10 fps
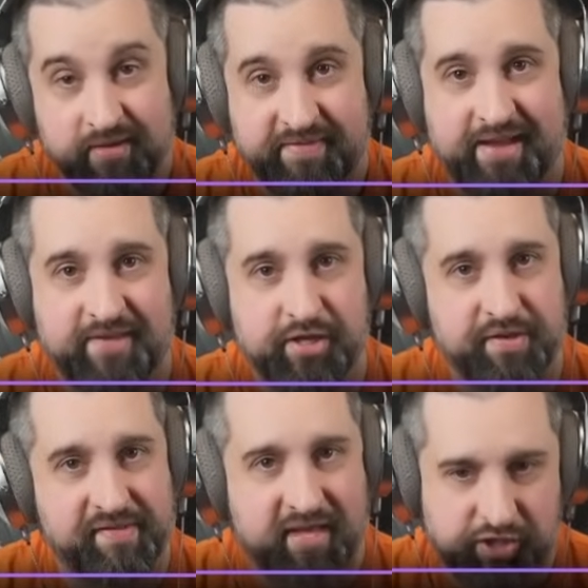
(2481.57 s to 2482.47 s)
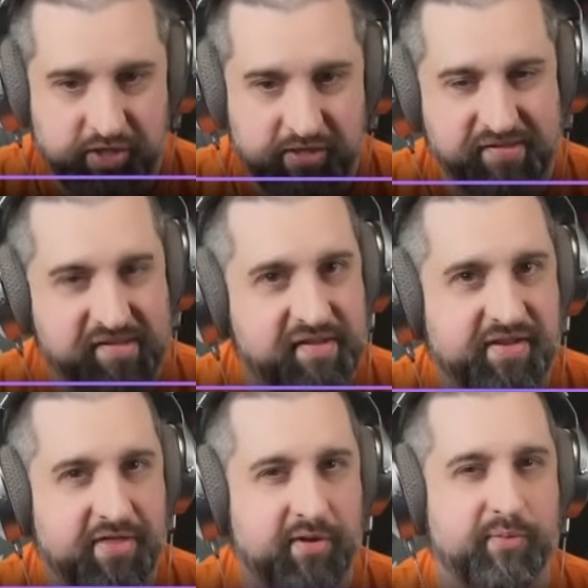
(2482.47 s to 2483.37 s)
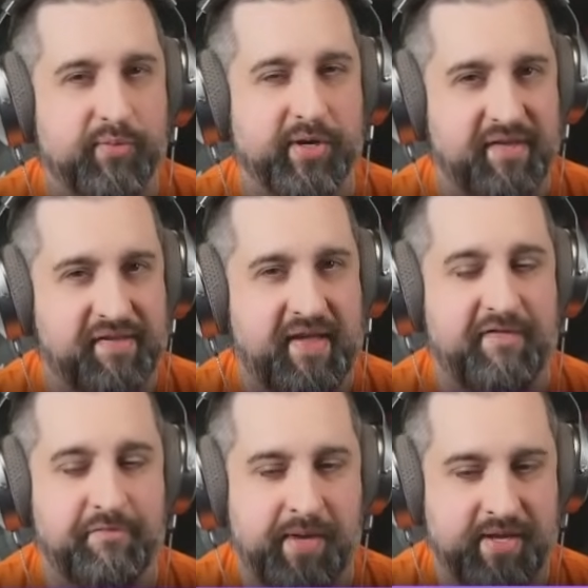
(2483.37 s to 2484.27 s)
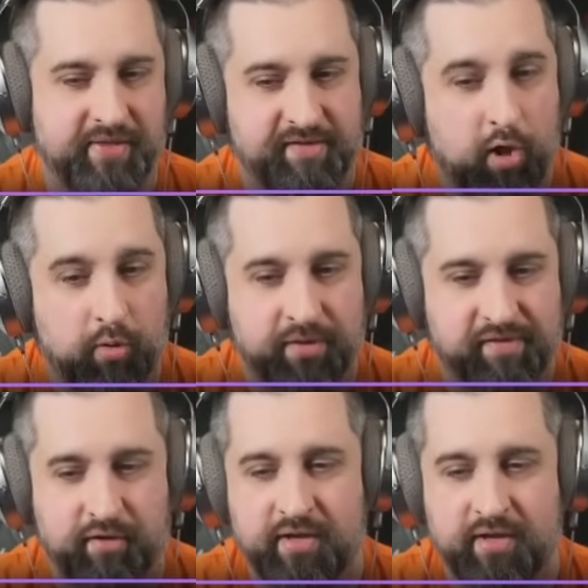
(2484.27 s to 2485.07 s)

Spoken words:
Tactician's Kitchen. This is another really safe pick that's always good.